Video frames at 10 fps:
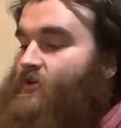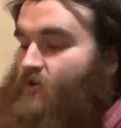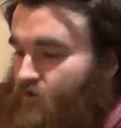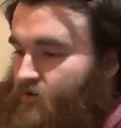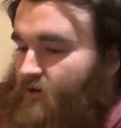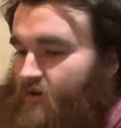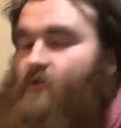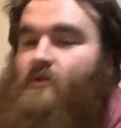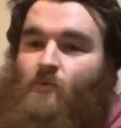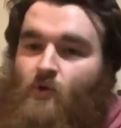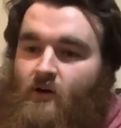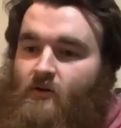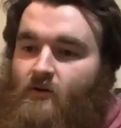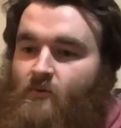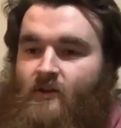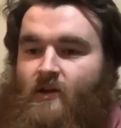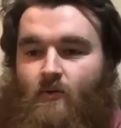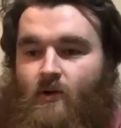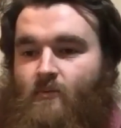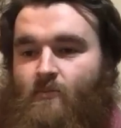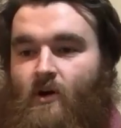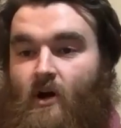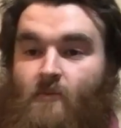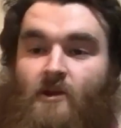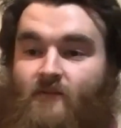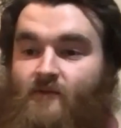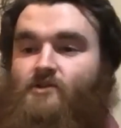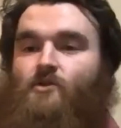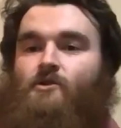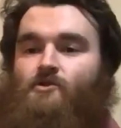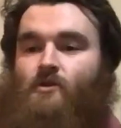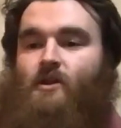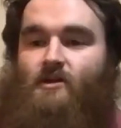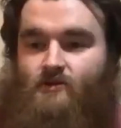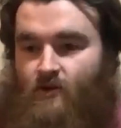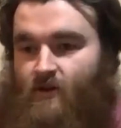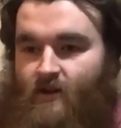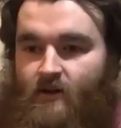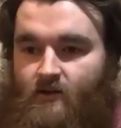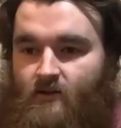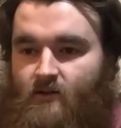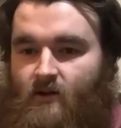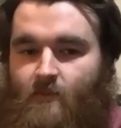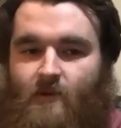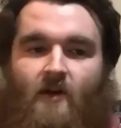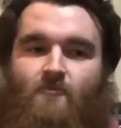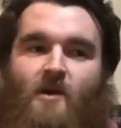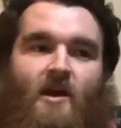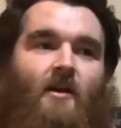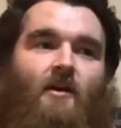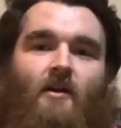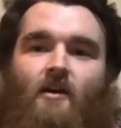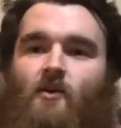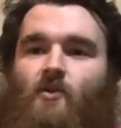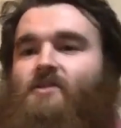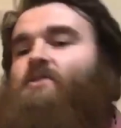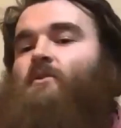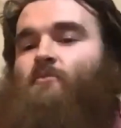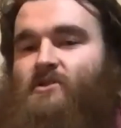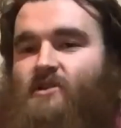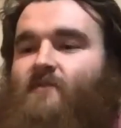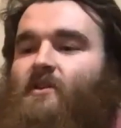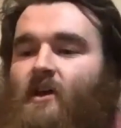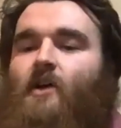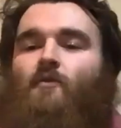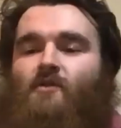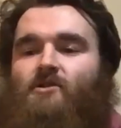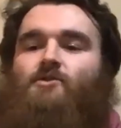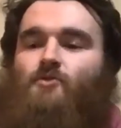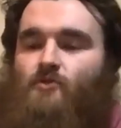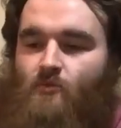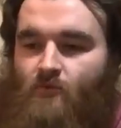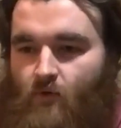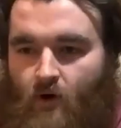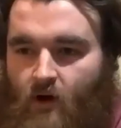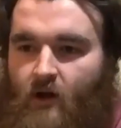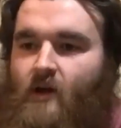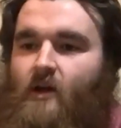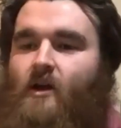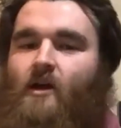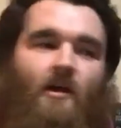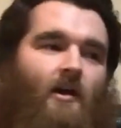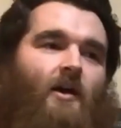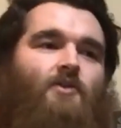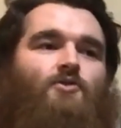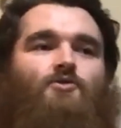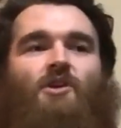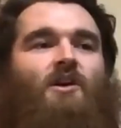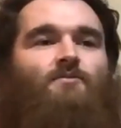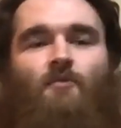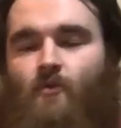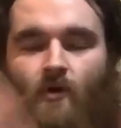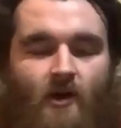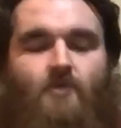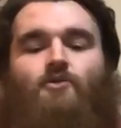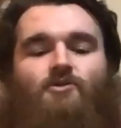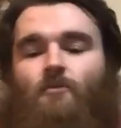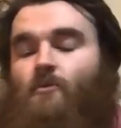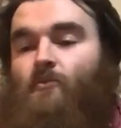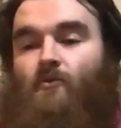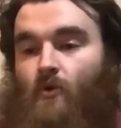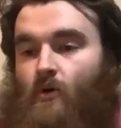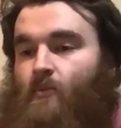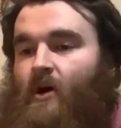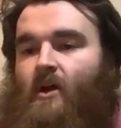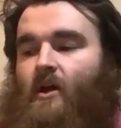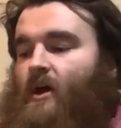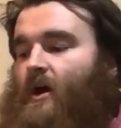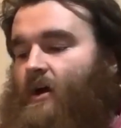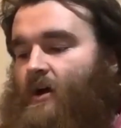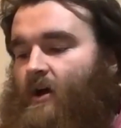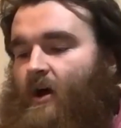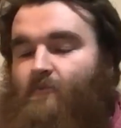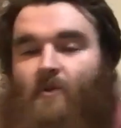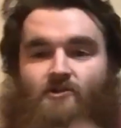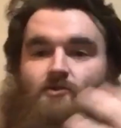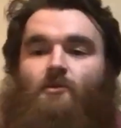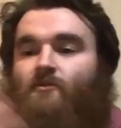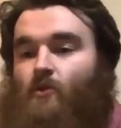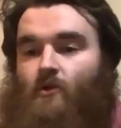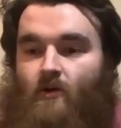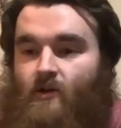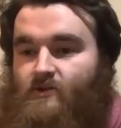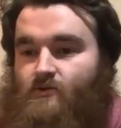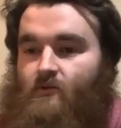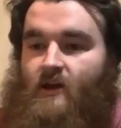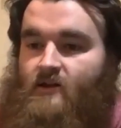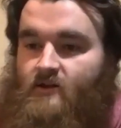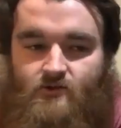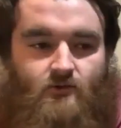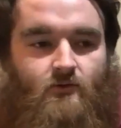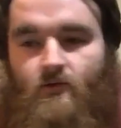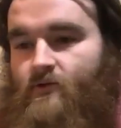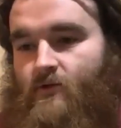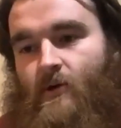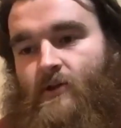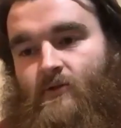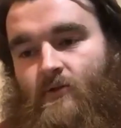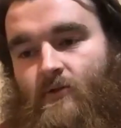couldn't agree more with the networking part. I mean, even sort of doing this sort of thing. I mean, I've met. This is number 7. I obviously knew you before. I knew Jess before. I knew some of them before, but I've met so many folk out of this already, and it's only gone 2 months,